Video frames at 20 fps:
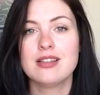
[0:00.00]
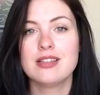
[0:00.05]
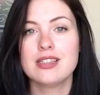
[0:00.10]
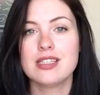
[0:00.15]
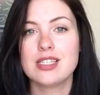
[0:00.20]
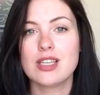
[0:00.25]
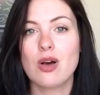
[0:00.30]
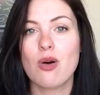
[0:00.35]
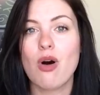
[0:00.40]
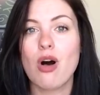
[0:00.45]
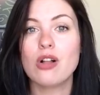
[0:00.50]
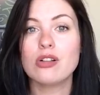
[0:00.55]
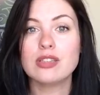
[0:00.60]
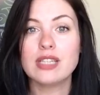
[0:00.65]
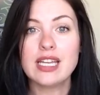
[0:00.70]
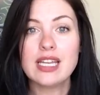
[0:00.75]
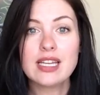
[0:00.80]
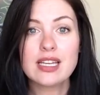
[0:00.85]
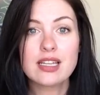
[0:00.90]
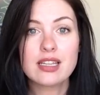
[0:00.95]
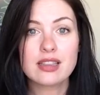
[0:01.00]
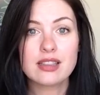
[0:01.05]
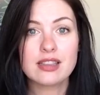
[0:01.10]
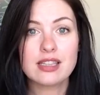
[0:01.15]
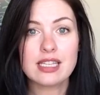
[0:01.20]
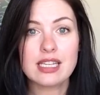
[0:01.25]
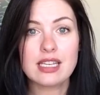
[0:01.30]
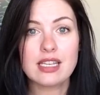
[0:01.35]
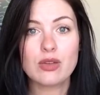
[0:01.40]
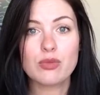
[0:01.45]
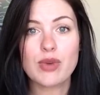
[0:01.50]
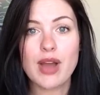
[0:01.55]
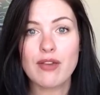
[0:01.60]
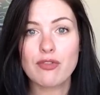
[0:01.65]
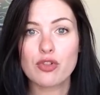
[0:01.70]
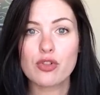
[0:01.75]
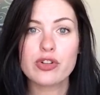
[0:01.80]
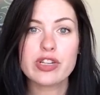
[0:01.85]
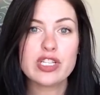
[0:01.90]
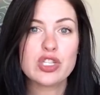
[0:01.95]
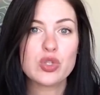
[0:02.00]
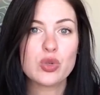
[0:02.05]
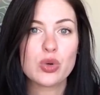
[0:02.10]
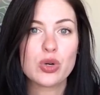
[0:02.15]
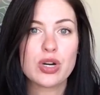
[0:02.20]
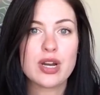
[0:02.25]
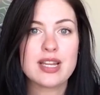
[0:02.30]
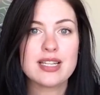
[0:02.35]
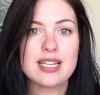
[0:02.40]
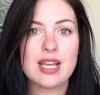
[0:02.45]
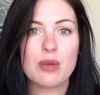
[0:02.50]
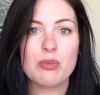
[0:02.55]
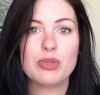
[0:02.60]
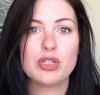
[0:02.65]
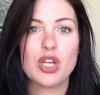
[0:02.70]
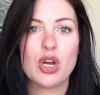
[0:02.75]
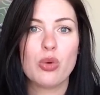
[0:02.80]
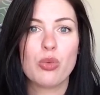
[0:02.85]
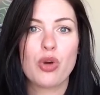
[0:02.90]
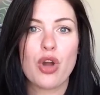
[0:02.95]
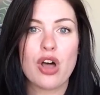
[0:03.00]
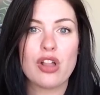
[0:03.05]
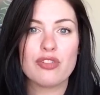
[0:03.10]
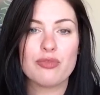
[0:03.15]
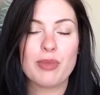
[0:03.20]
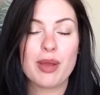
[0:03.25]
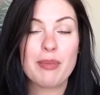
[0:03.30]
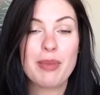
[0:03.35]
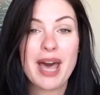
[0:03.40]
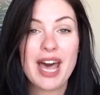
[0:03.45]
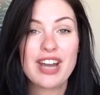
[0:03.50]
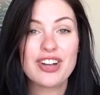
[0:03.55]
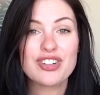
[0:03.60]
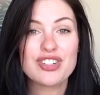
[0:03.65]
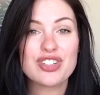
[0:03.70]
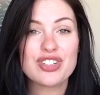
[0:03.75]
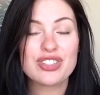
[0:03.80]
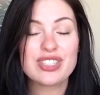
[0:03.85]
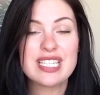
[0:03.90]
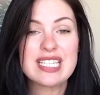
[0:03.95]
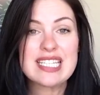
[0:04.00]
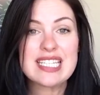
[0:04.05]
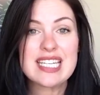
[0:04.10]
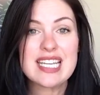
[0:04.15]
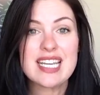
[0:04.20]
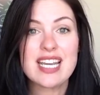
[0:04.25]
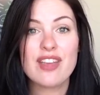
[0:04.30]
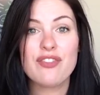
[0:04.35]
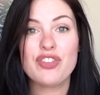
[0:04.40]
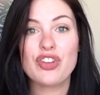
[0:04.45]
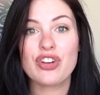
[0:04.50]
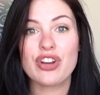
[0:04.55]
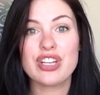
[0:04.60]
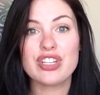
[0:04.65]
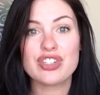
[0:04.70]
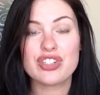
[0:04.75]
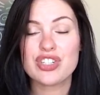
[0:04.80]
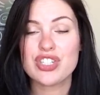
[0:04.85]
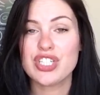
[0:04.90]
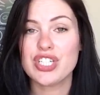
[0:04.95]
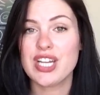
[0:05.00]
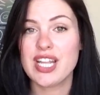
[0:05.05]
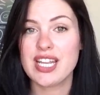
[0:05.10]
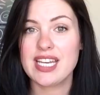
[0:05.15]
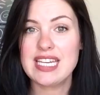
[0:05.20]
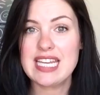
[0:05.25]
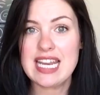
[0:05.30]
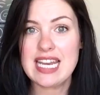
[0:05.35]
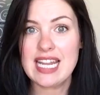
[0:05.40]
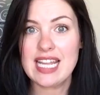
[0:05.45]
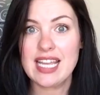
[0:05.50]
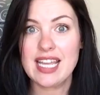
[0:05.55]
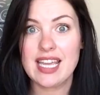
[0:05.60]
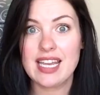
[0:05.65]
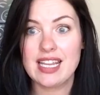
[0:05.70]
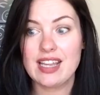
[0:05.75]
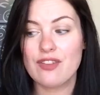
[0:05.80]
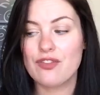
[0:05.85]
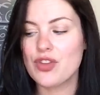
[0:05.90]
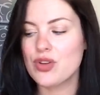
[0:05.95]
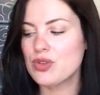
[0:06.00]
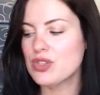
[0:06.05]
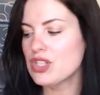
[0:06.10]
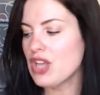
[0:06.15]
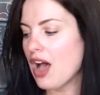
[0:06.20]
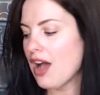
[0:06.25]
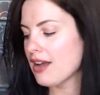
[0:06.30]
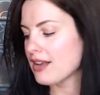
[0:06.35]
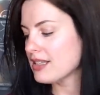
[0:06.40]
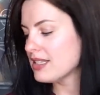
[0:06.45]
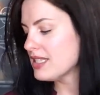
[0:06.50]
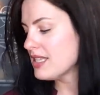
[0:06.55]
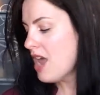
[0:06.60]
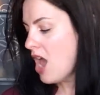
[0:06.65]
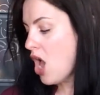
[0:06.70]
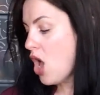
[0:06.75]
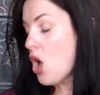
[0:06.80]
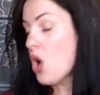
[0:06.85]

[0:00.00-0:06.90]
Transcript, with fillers: So I'll link the Ravelry store down below where all of my patterns are listed if you're interested in knitting any of those socks,